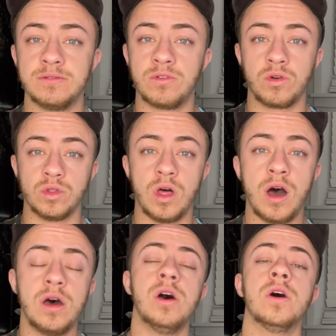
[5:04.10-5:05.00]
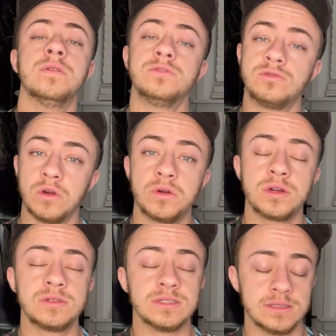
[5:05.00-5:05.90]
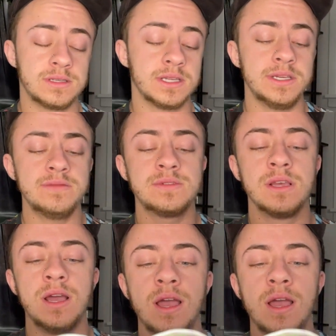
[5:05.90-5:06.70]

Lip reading: for a lot of strokers and sleeves.